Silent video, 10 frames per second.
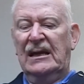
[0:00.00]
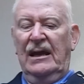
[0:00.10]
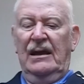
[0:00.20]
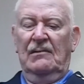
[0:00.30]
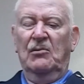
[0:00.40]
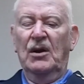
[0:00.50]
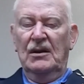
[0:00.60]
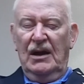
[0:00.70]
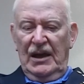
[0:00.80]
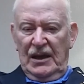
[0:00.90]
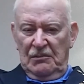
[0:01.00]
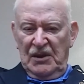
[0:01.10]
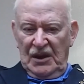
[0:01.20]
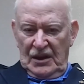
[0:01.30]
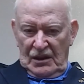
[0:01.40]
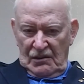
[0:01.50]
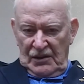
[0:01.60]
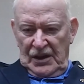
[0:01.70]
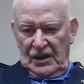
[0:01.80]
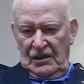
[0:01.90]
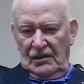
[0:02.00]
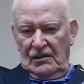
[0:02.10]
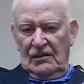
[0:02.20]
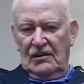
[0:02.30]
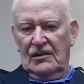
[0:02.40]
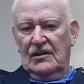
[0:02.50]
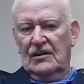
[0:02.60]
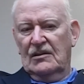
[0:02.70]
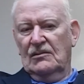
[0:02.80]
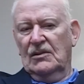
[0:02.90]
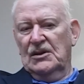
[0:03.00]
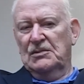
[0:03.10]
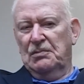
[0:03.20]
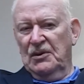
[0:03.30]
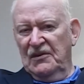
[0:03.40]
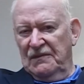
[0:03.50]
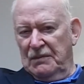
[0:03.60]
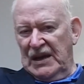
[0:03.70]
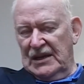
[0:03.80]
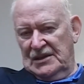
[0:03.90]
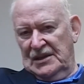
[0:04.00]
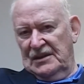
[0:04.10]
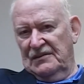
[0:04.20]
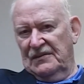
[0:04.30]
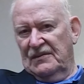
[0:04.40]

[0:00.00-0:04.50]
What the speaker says: And what I had been carrying was proof positive